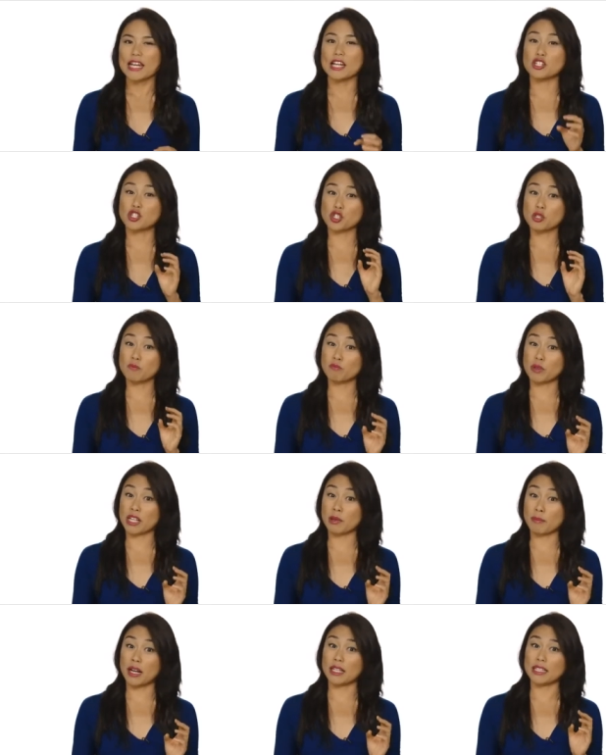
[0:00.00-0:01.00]
It shouldn't
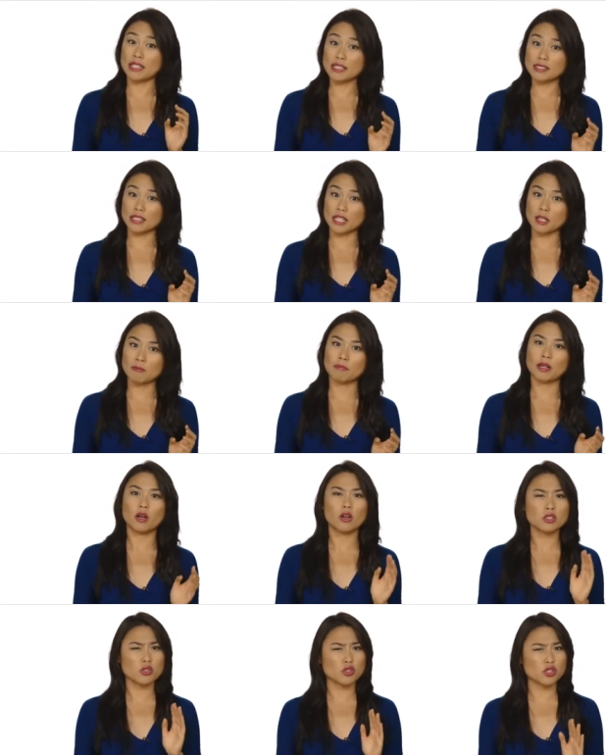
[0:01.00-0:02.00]
break apart easily, but
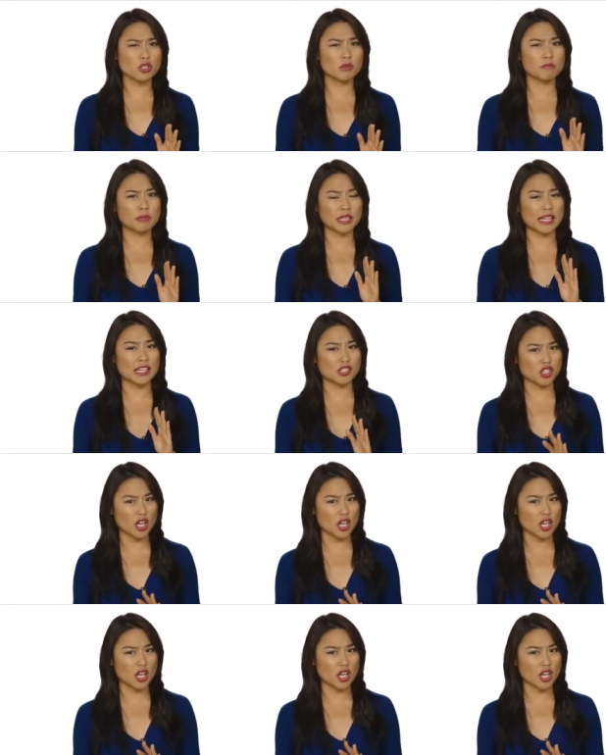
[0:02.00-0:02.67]
also shouldn't be like